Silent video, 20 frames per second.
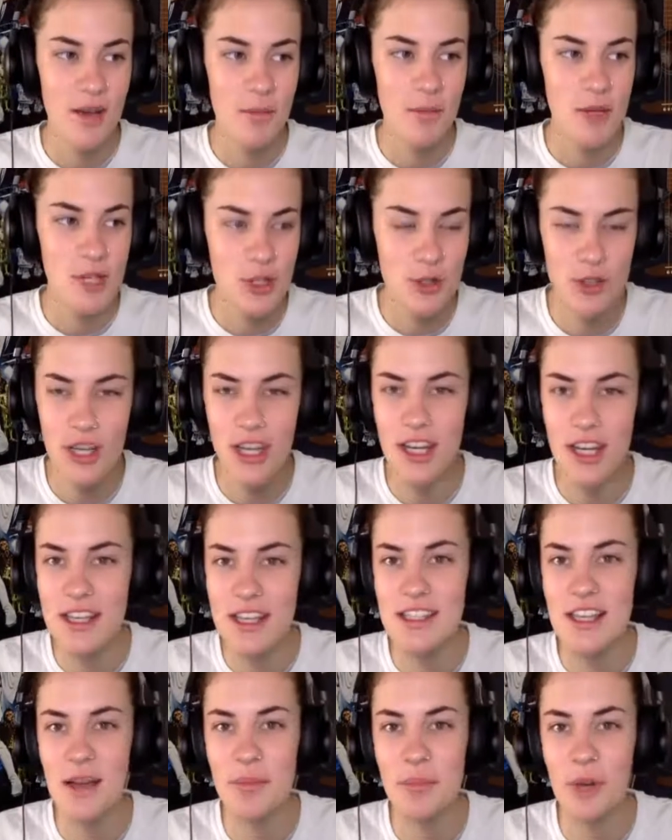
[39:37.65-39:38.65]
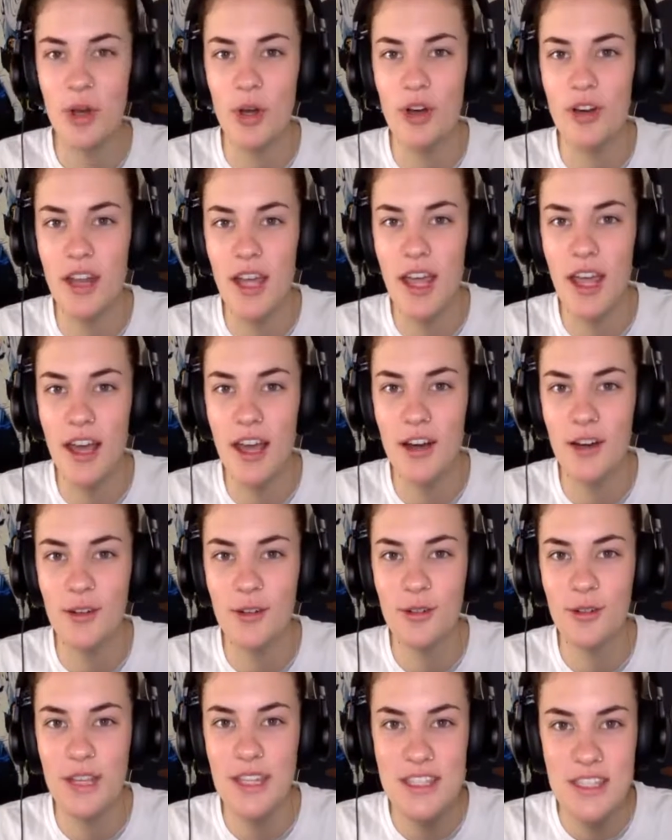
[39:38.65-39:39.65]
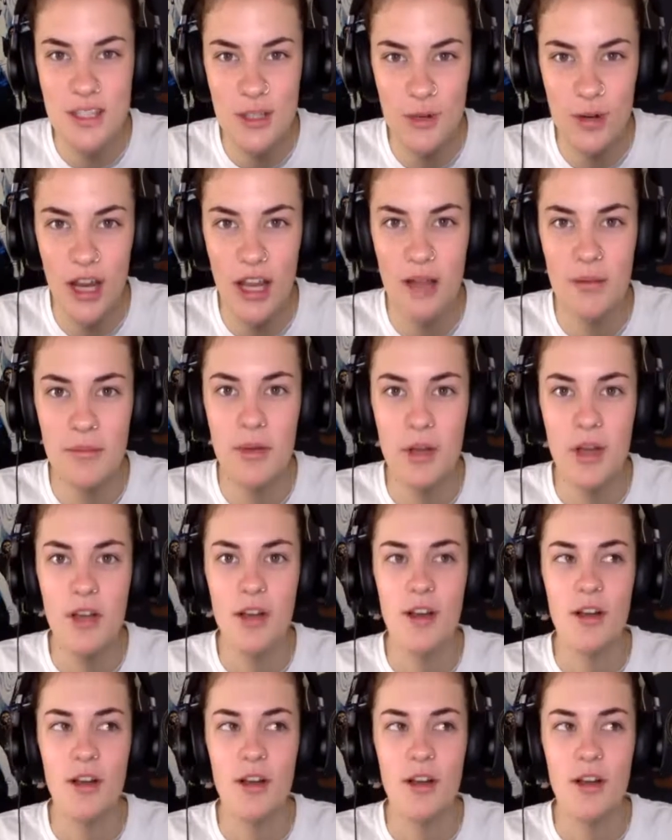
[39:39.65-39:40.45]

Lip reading: be sure to hit us up on our Instagram